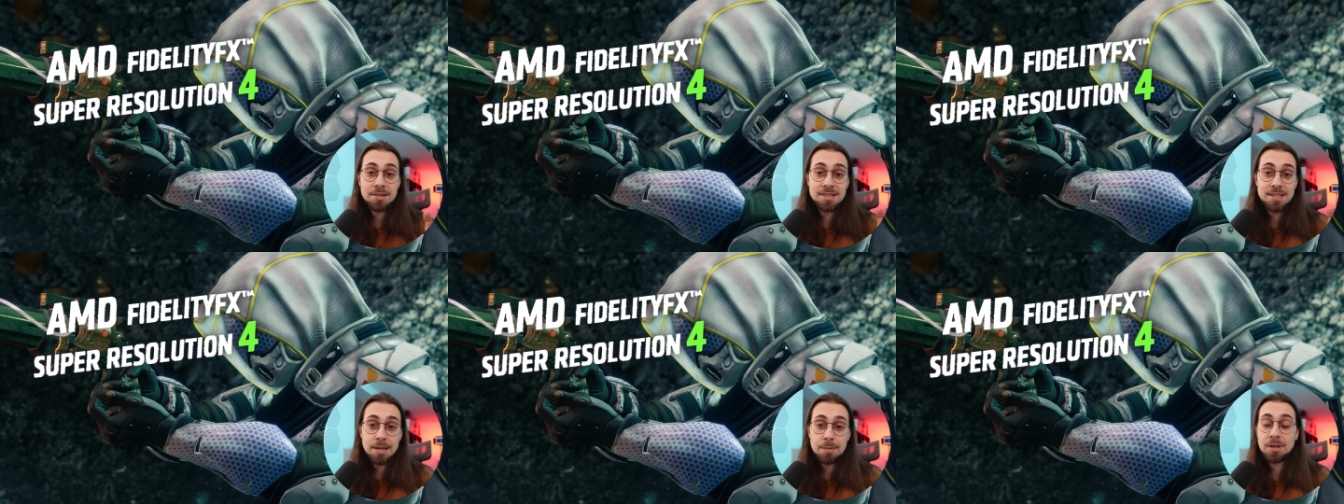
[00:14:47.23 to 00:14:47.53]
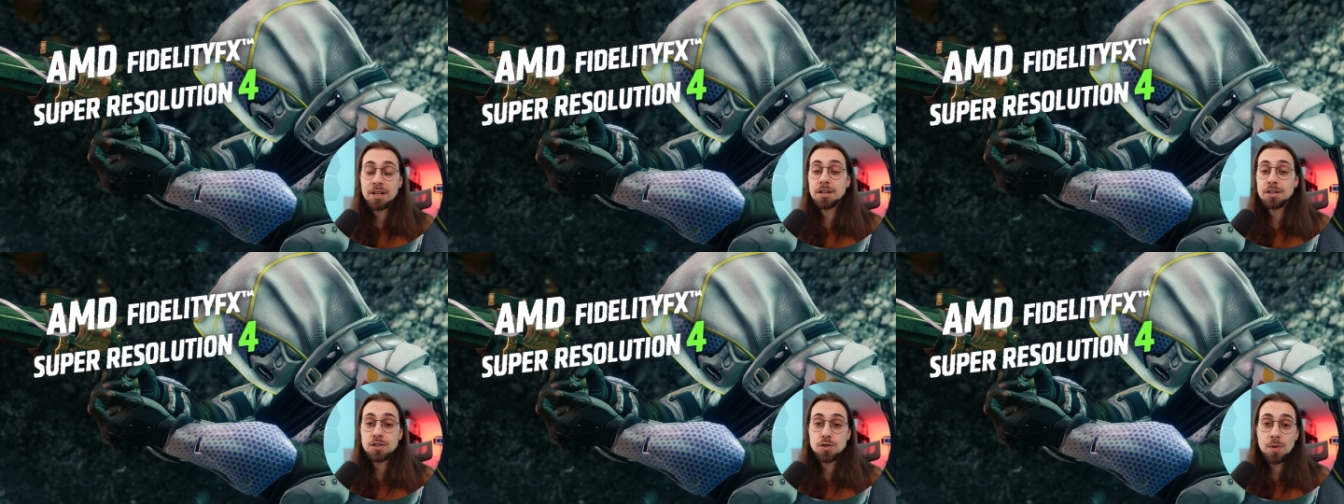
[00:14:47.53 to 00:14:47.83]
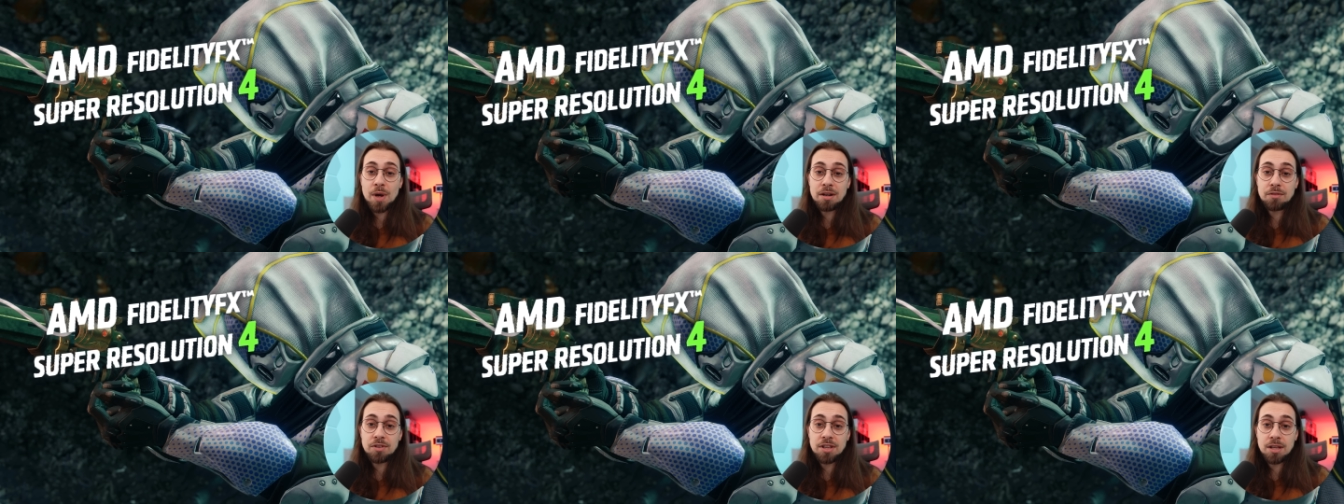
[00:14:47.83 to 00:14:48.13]
similar to
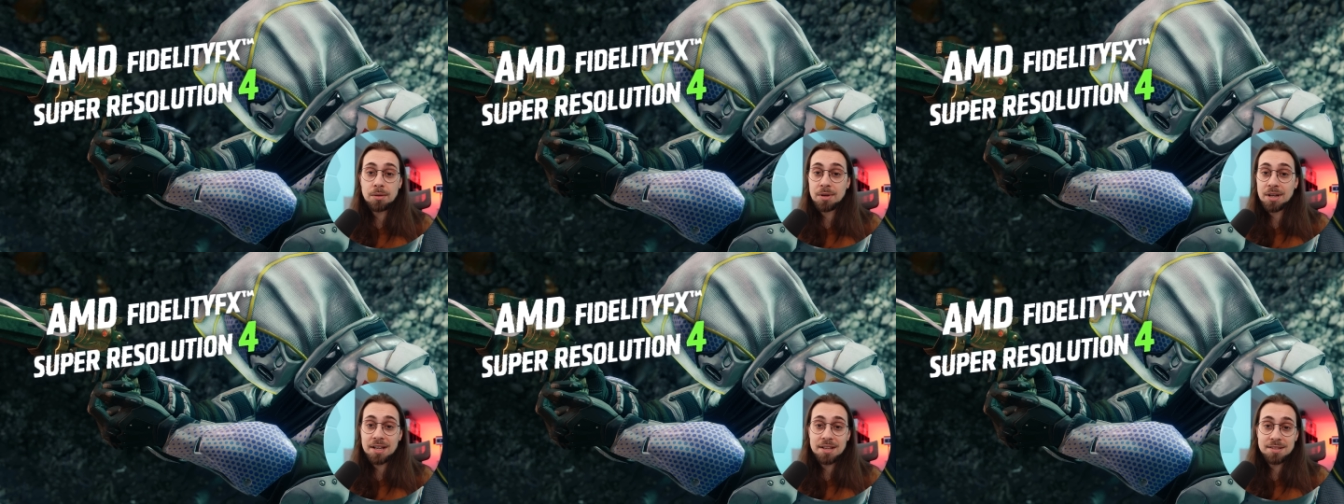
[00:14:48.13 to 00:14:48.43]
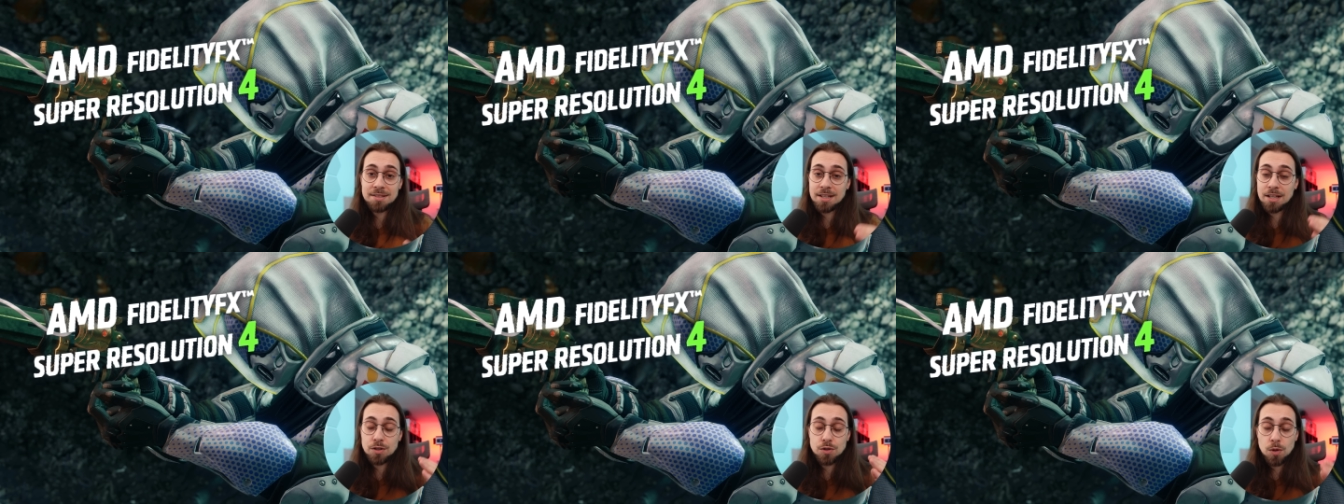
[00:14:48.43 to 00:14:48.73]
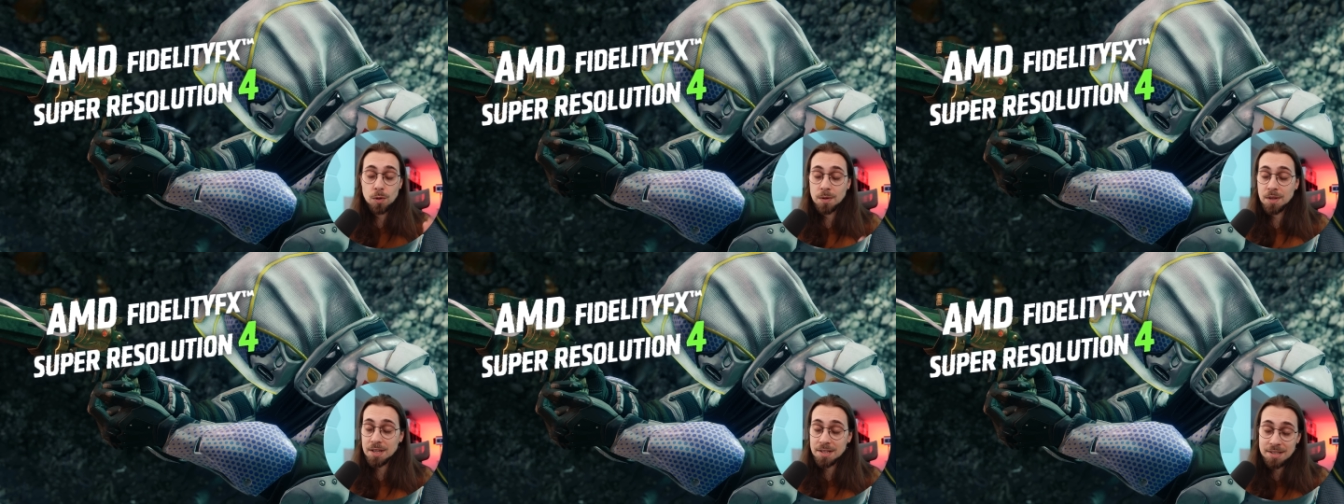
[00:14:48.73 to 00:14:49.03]
NVIDIA, because they
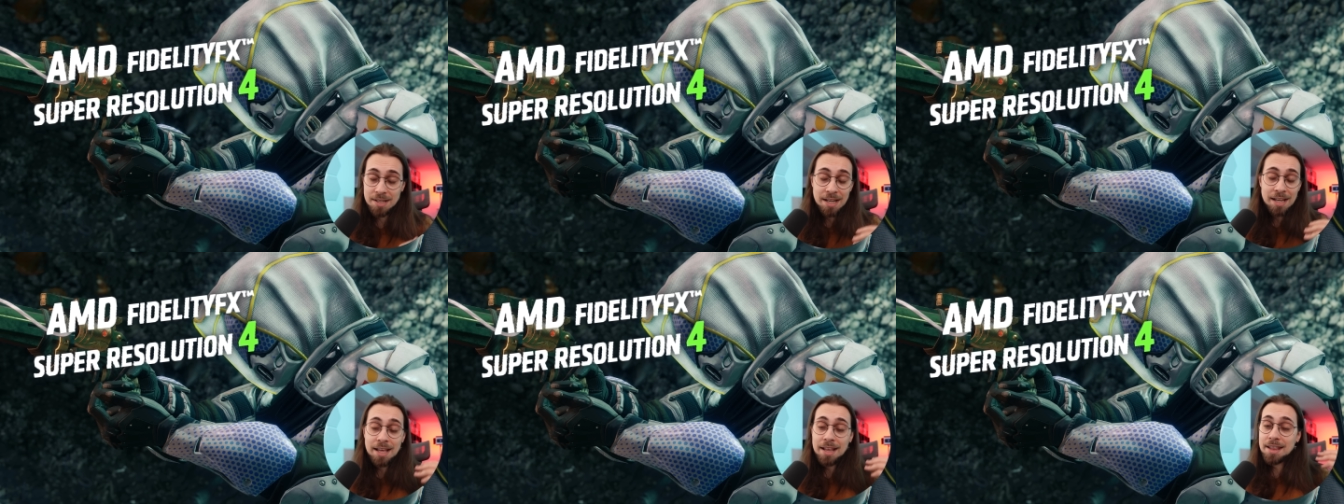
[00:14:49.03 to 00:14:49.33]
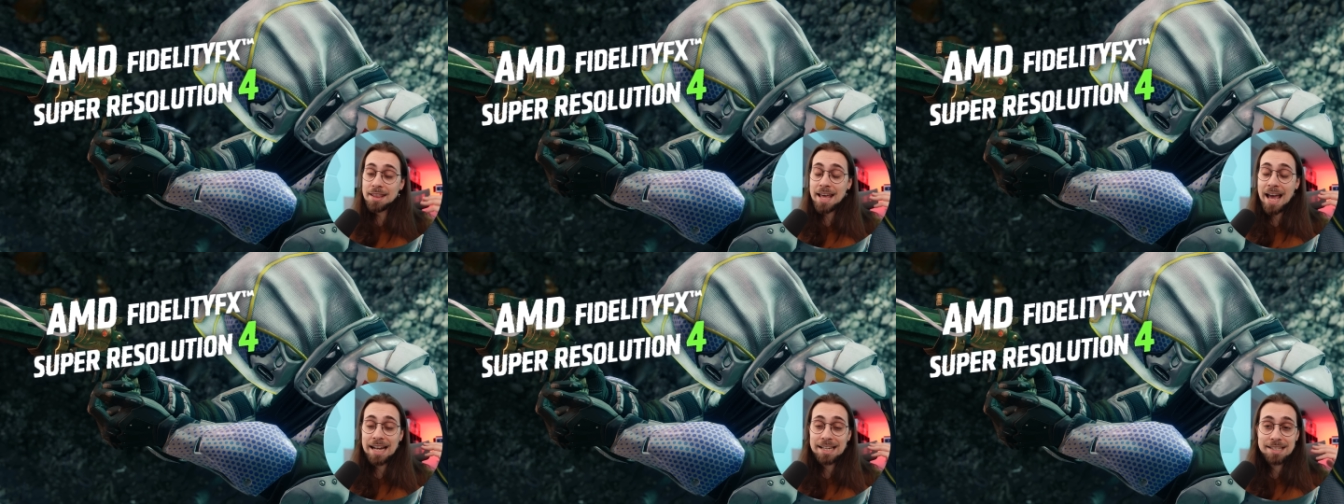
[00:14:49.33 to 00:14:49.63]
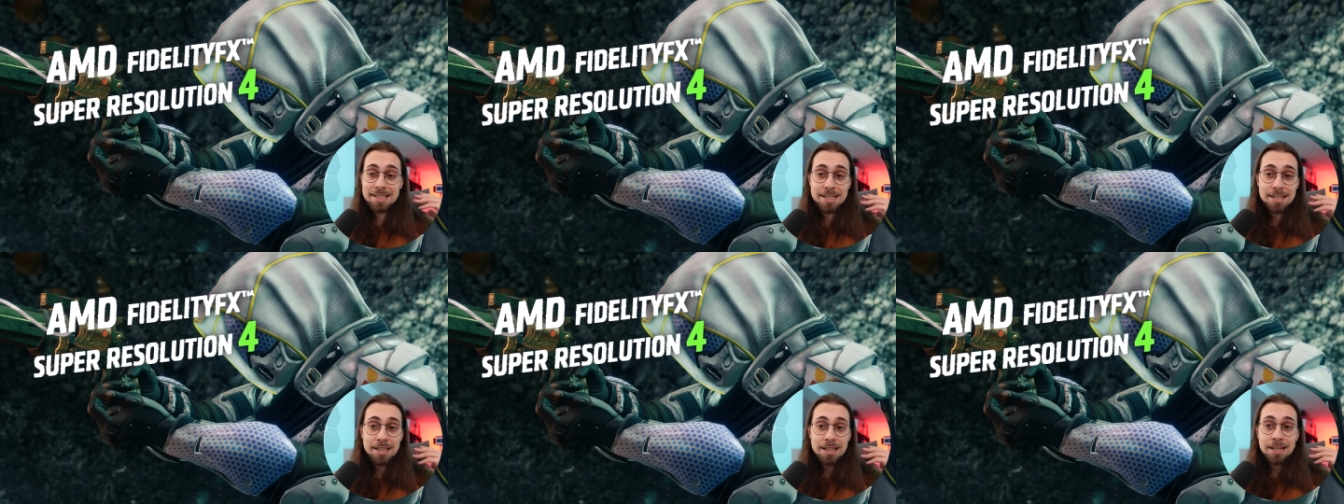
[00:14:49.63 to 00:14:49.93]
told us
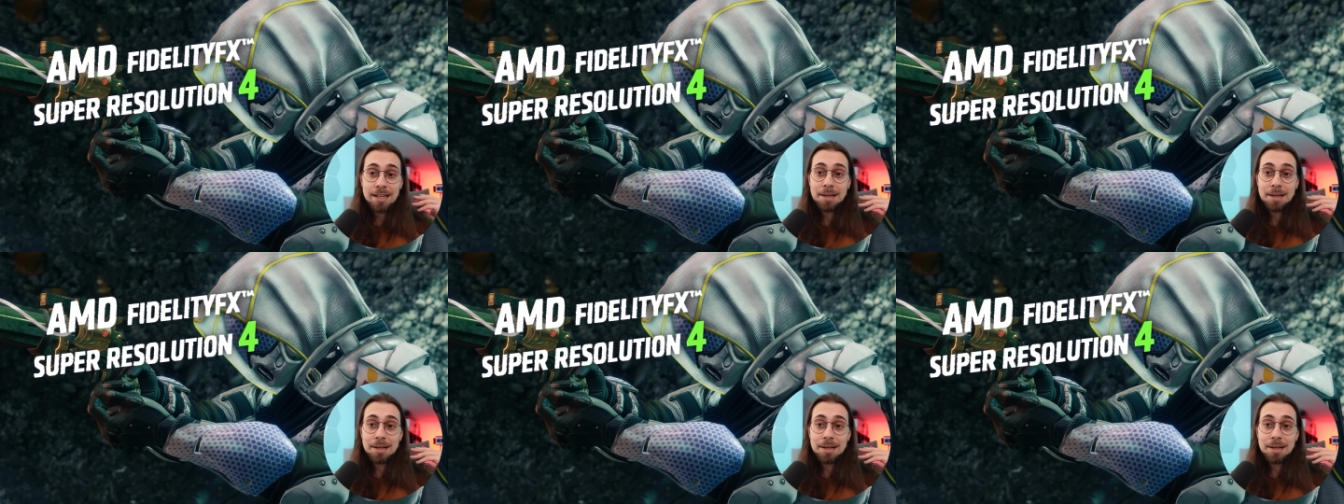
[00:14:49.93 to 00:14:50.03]
that